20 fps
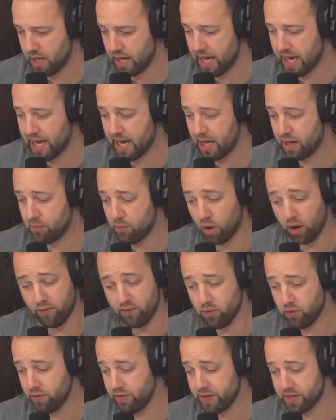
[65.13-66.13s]
And
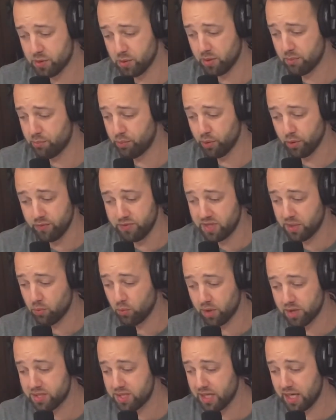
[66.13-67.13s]
Marvel in this one proves it
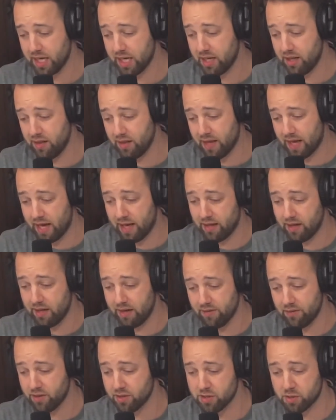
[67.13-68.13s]
once again that
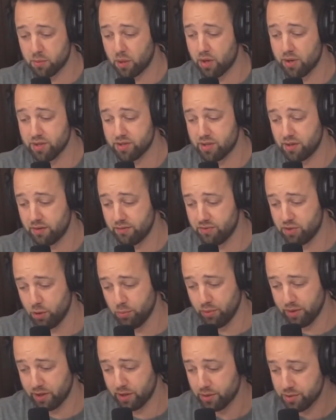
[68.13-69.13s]
even the smallest of
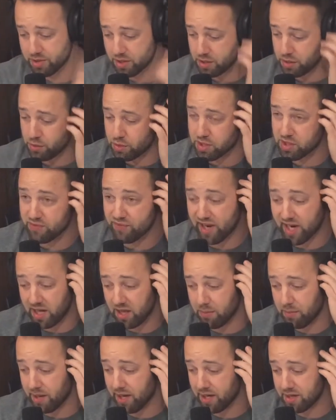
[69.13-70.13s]
superheroes can do just fine at
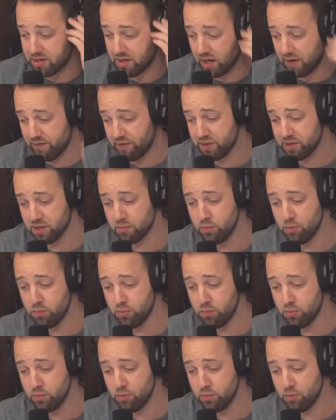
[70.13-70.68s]
the box office,